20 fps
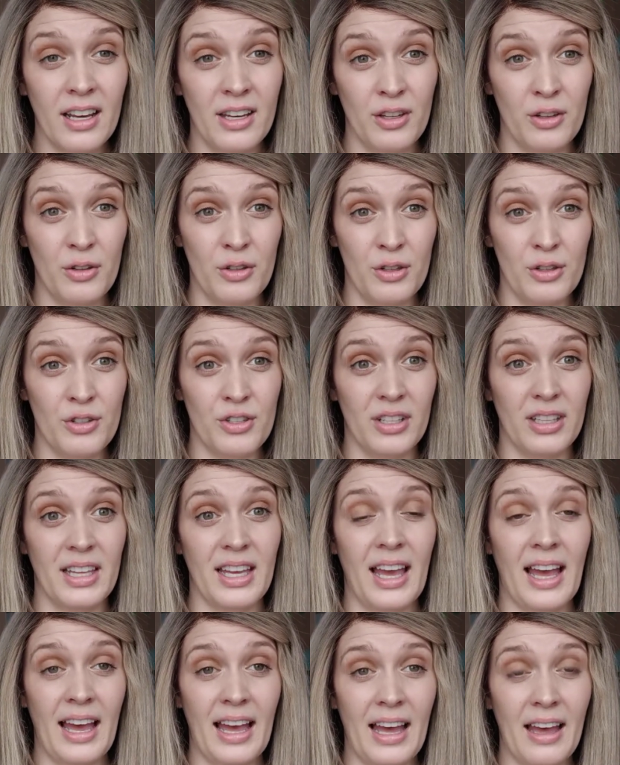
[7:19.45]
and you
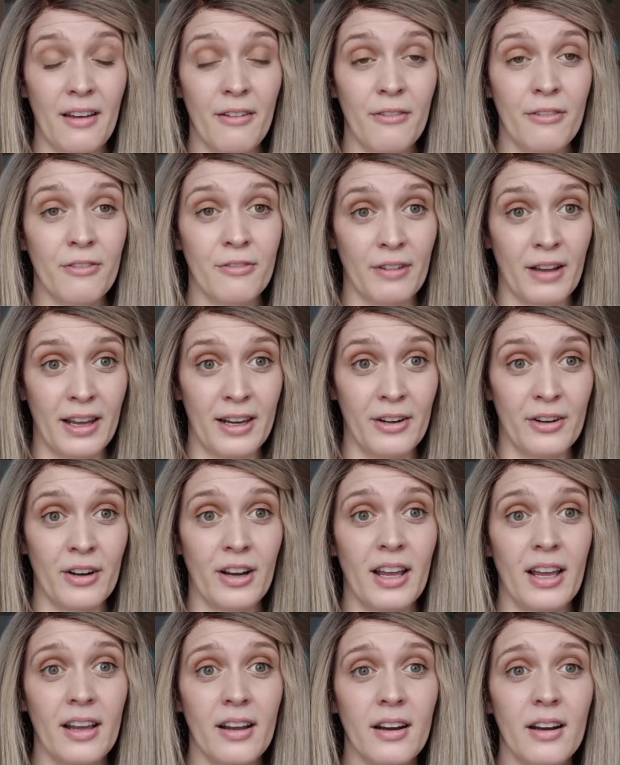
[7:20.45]
usually have finer
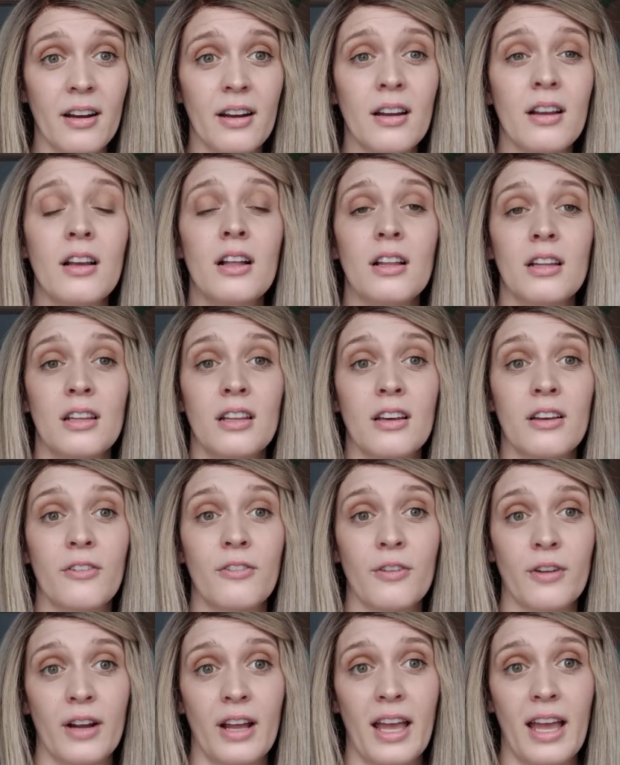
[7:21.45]
hair, look
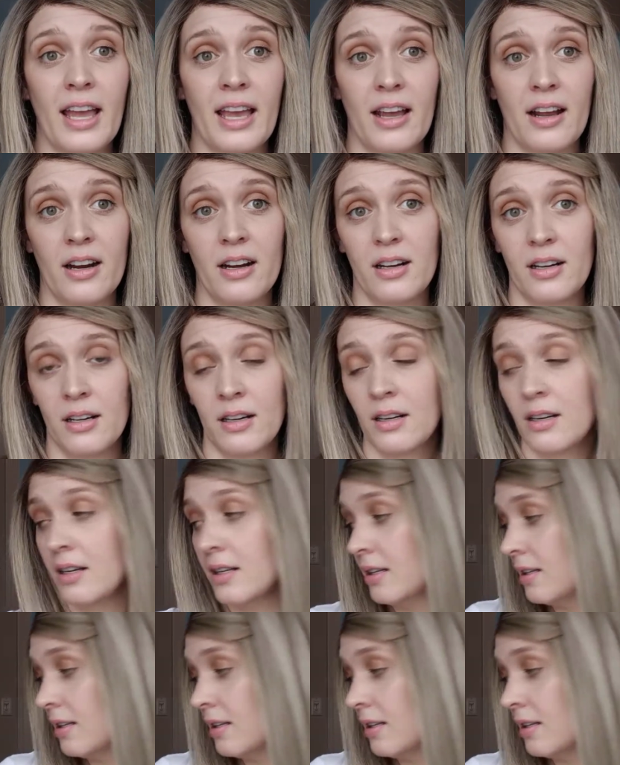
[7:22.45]
for hair